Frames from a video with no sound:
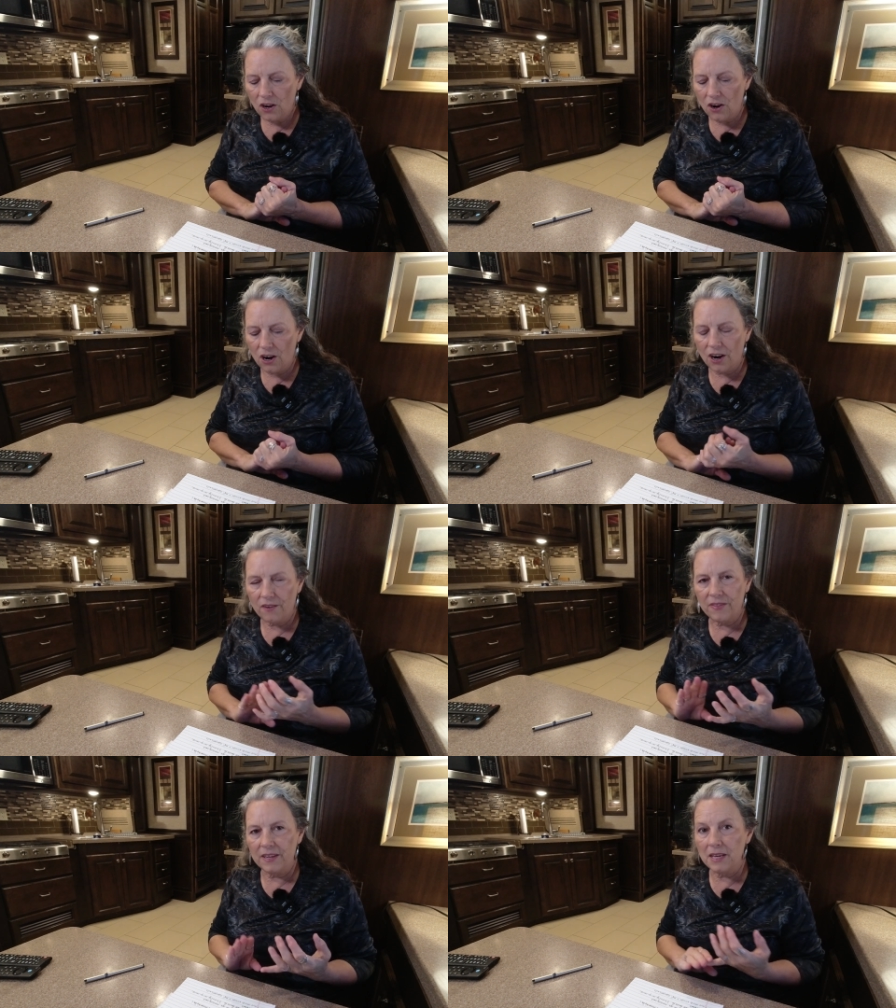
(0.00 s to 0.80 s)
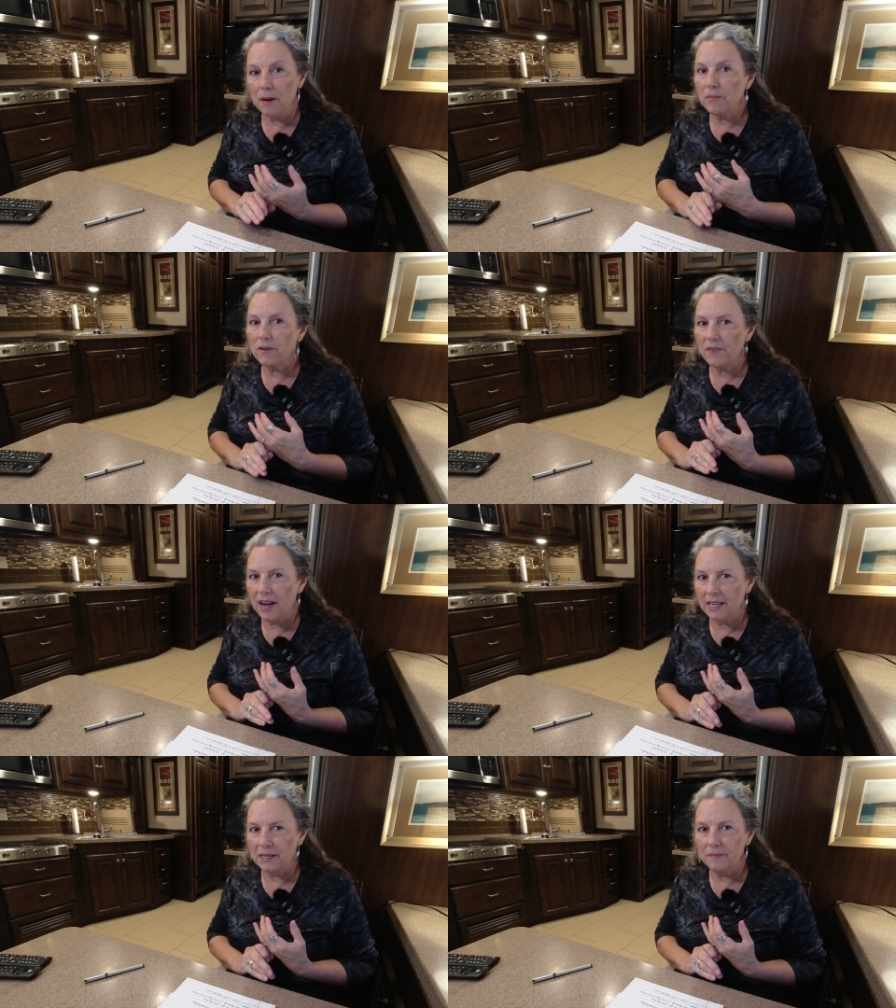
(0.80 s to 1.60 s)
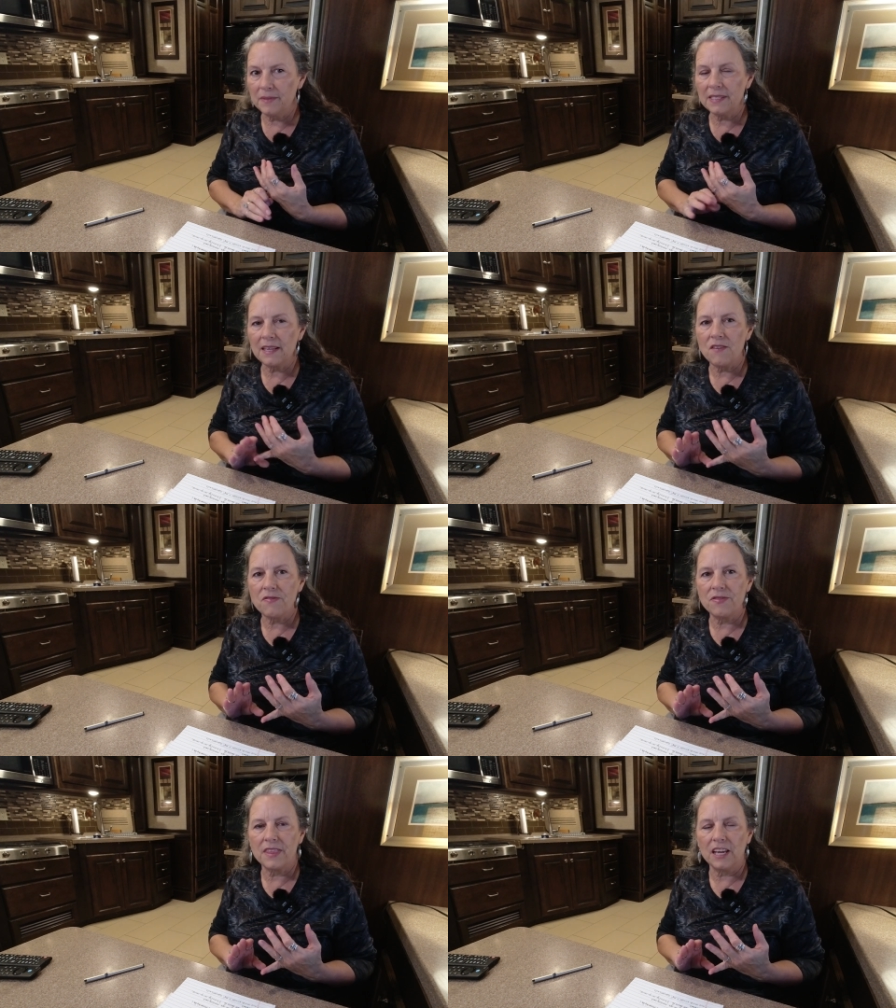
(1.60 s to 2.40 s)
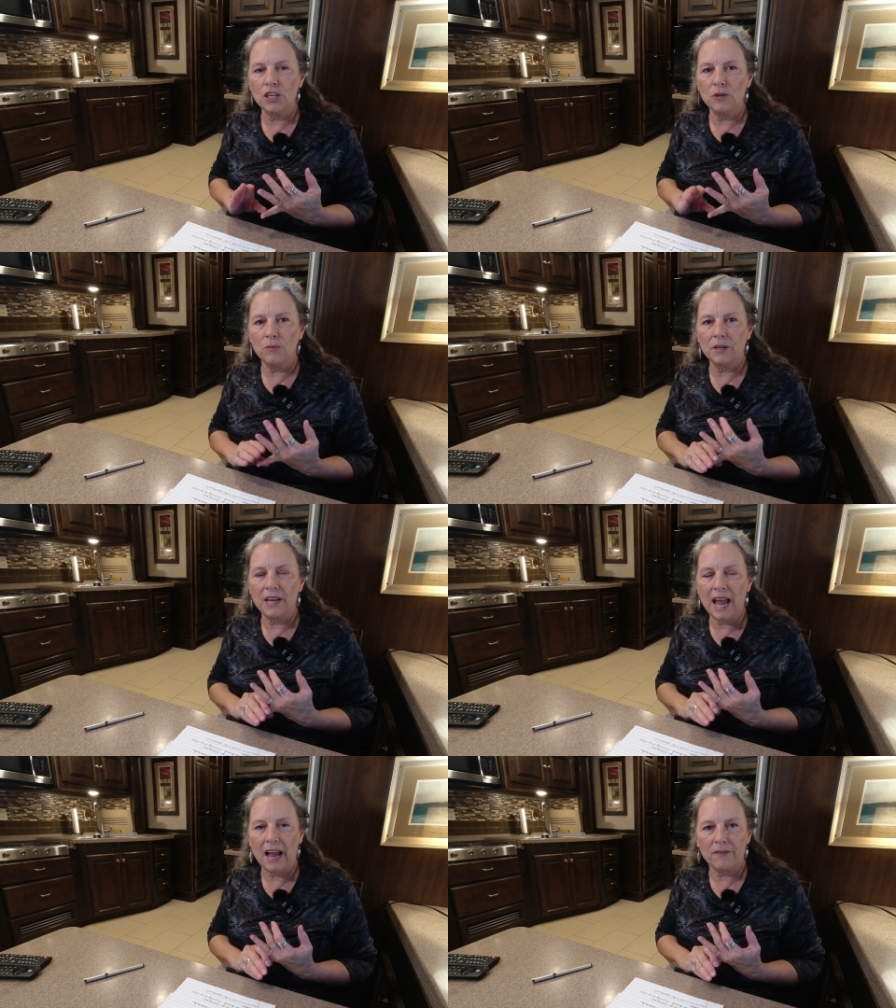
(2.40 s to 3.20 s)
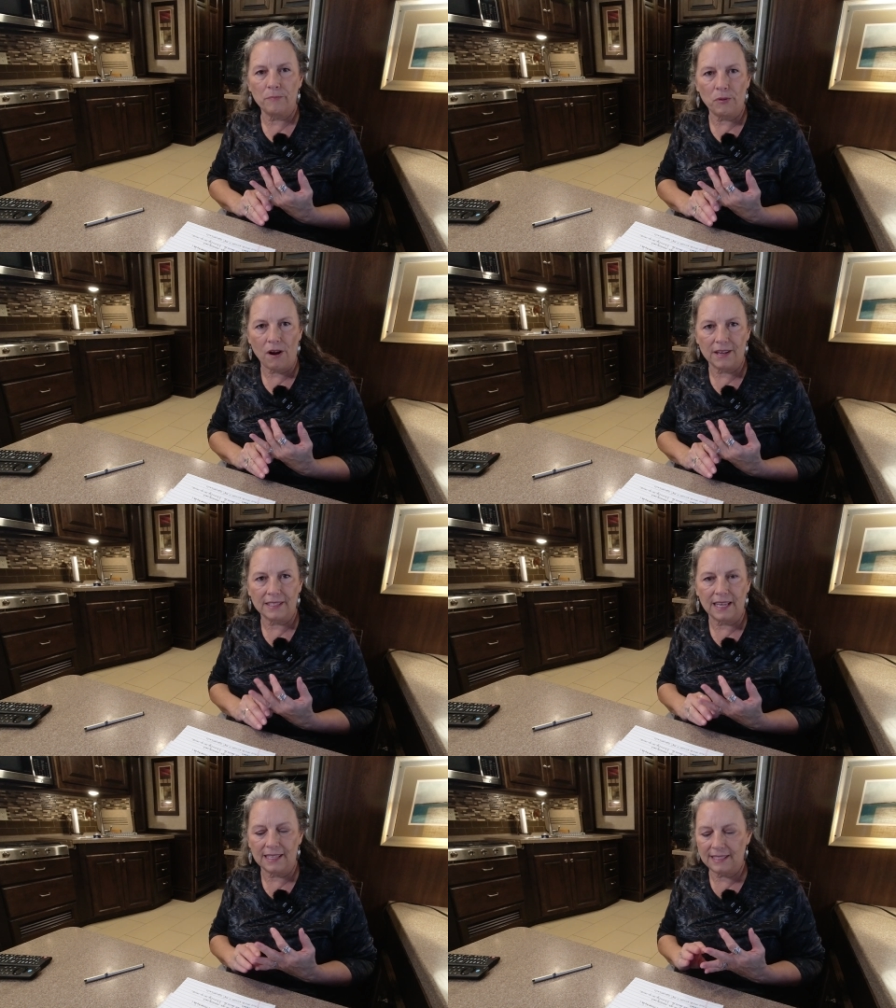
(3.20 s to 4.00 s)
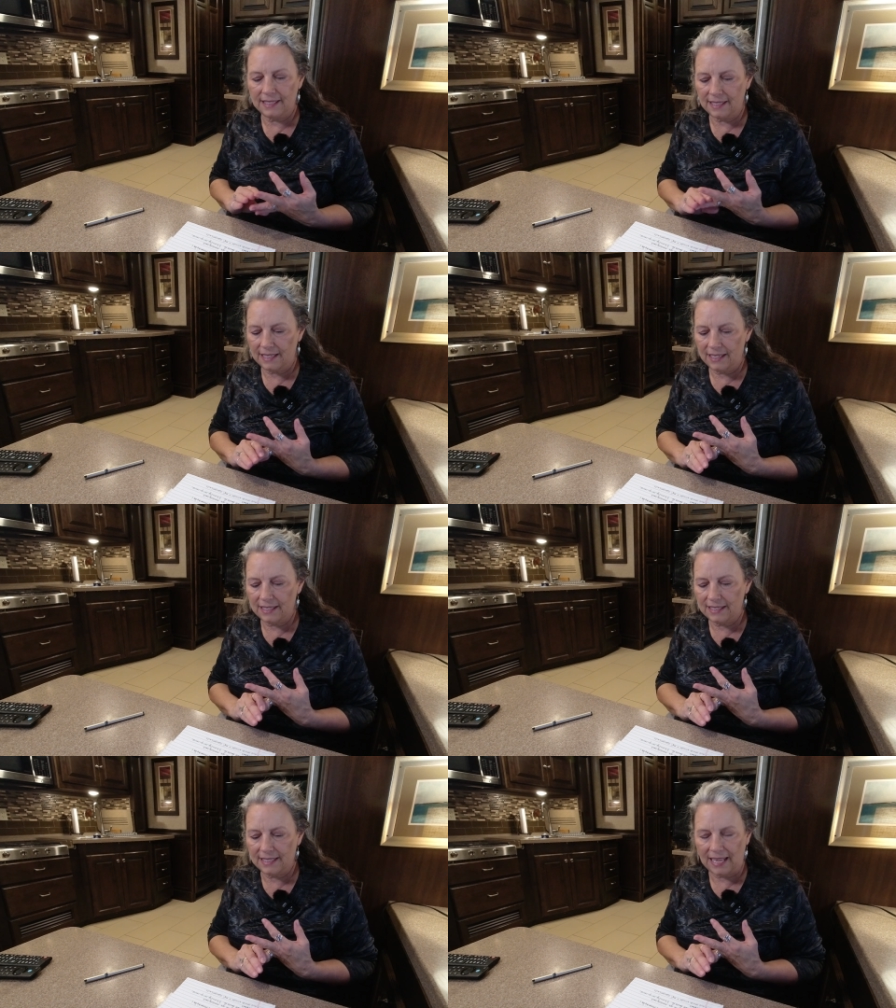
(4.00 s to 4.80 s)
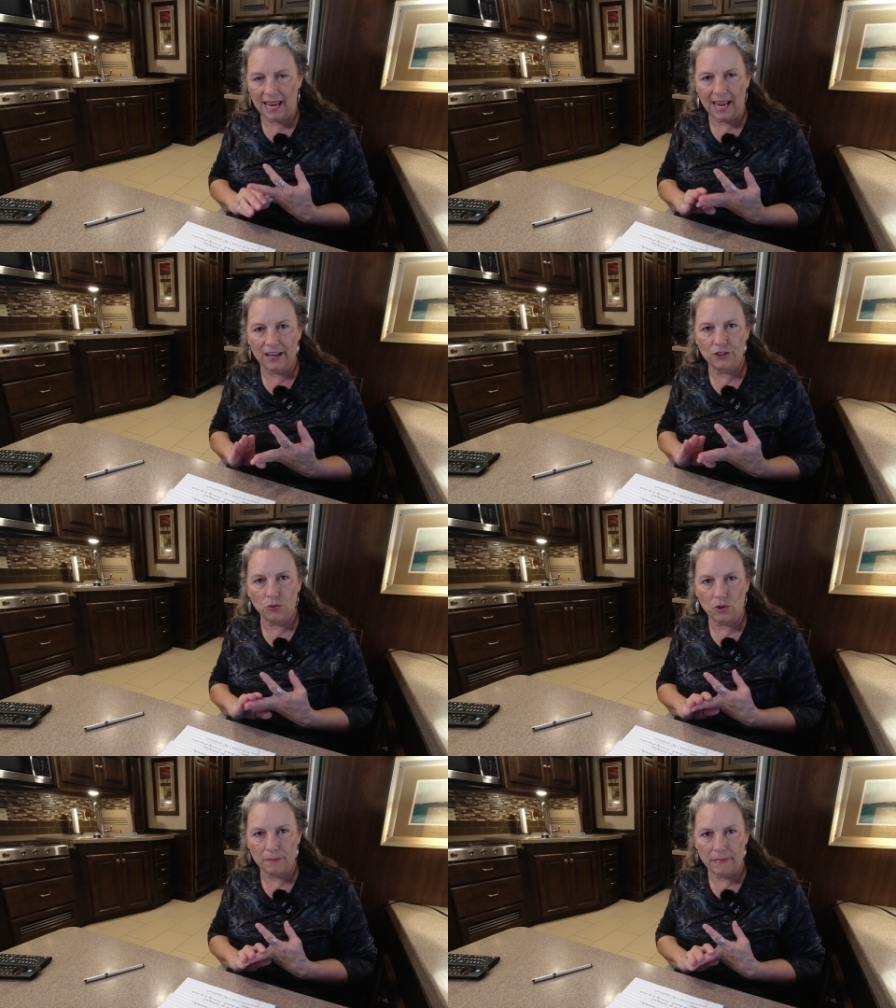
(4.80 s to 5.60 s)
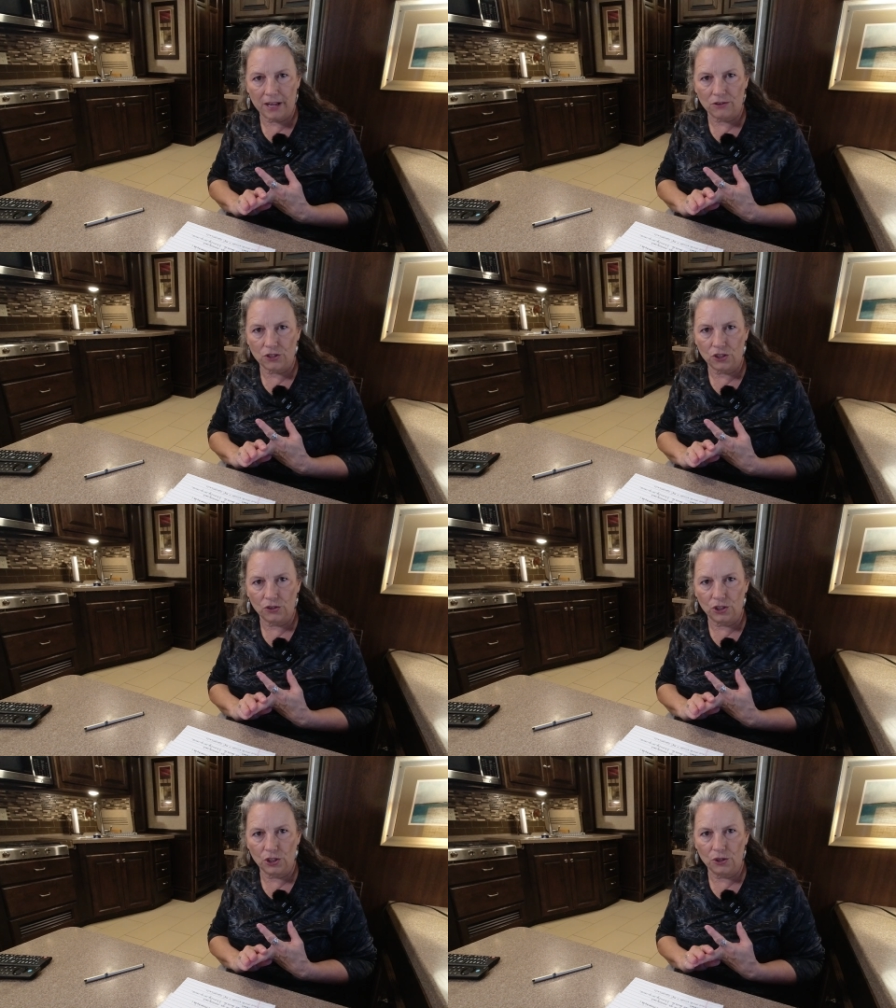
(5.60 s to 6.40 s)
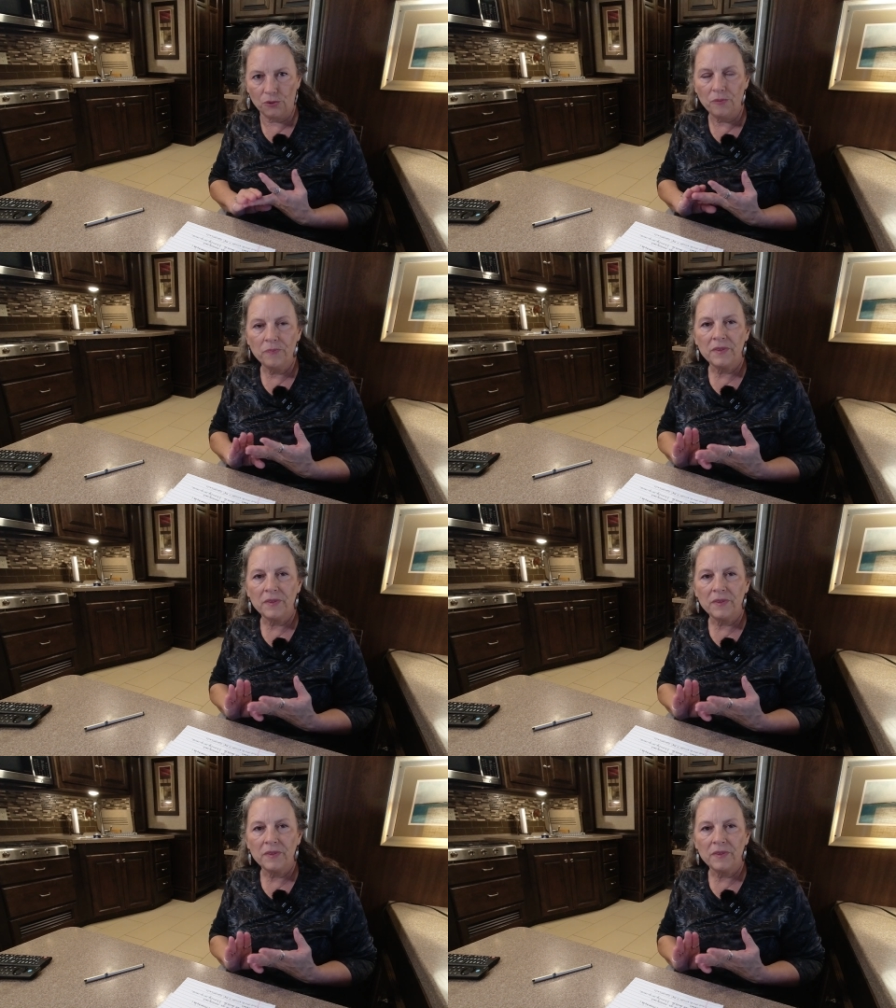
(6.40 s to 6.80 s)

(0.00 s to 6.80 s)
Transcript: are the number of items that you would have processed, scanned, or mailed to you,